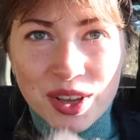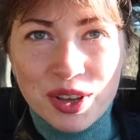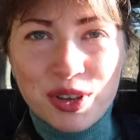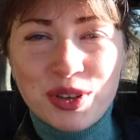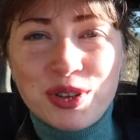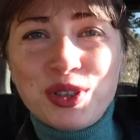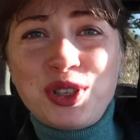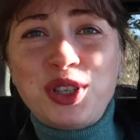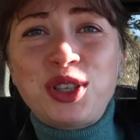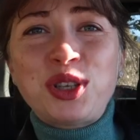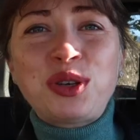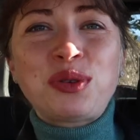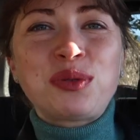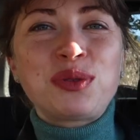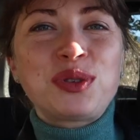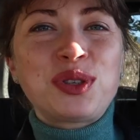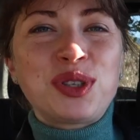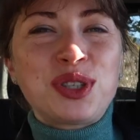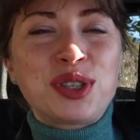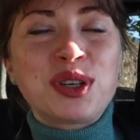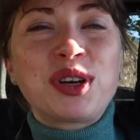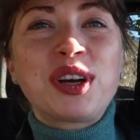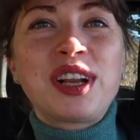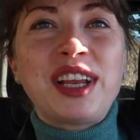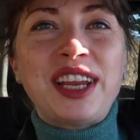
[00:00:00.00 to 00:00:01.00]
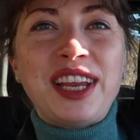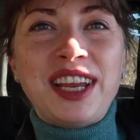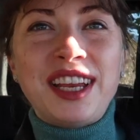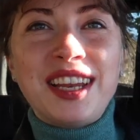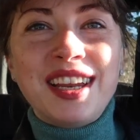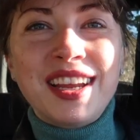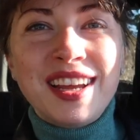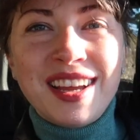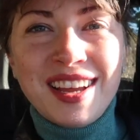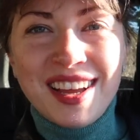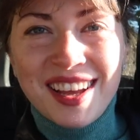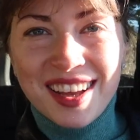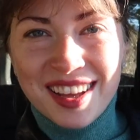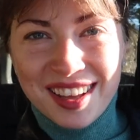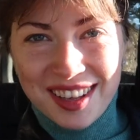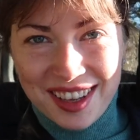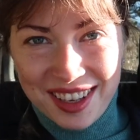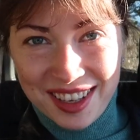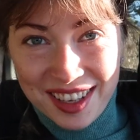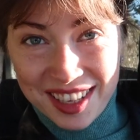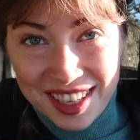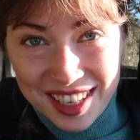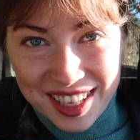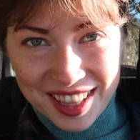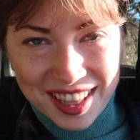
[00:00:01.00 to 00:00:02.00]
good tools to clean
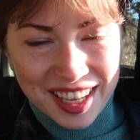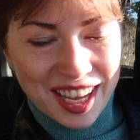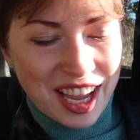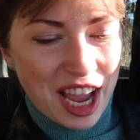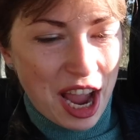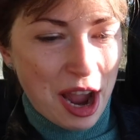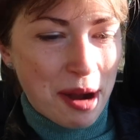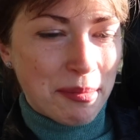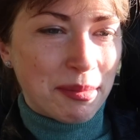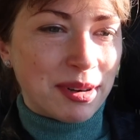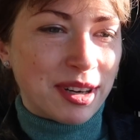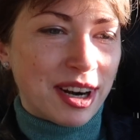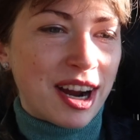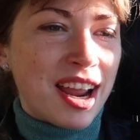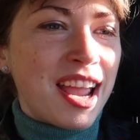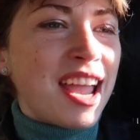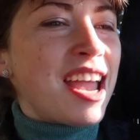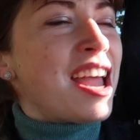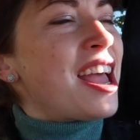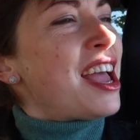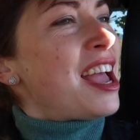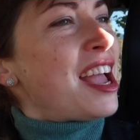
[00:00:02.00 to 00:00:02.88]
the camera.